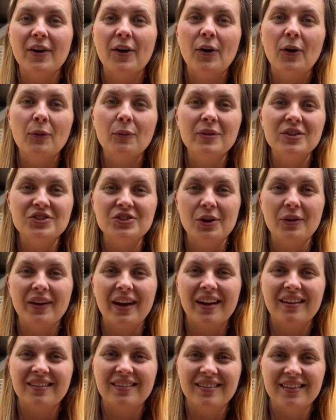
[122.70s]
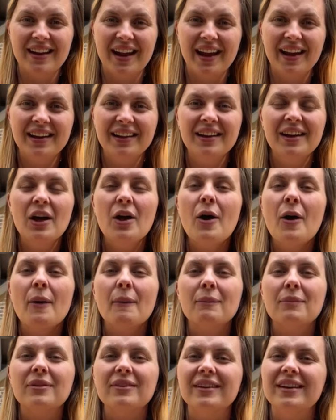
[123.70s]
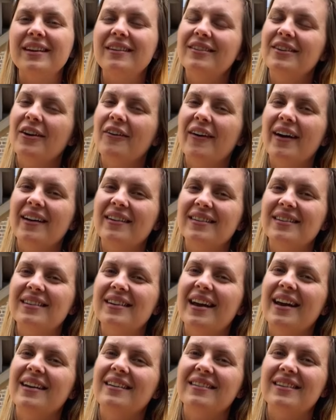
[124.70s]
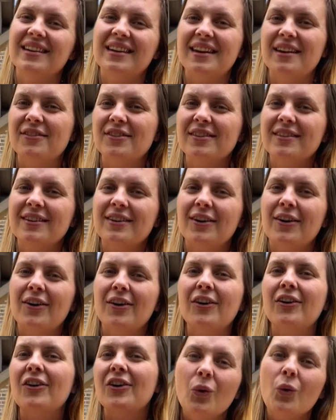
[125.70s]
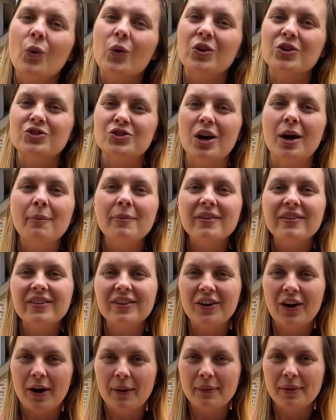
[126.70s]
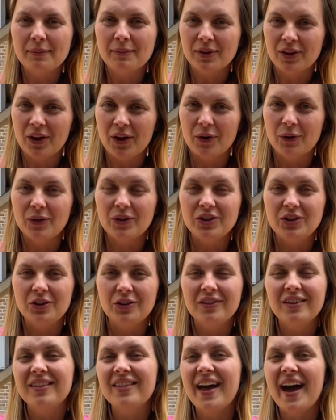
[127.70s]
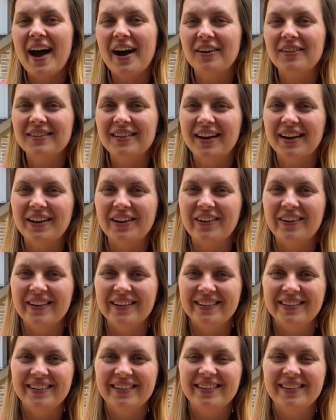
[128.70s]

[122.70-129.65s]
home we showcased today, please don't hesitate to give us a call or drop us a comment below using the house icon.